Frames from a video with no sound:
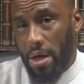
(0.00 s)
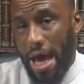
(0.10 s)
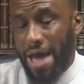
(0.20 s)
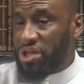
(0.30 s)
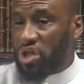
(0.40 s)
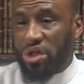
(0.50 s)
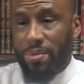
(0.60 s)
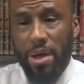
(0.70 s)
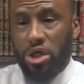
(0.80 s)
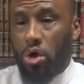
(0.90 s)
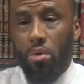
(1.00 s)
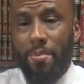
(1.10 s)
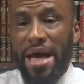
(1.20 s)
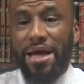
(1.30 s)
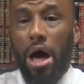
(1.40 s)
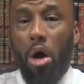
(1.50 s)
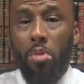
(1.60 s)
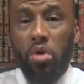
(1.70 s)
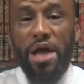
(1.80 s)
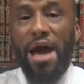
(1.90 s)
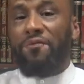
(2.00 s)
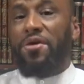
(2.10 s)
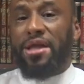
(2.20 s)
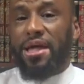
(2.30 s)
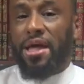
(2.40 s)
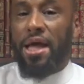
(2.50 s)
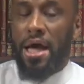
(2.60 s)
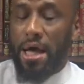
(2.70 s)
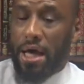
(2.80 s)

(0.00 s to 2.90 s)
And just, you know, make almost everything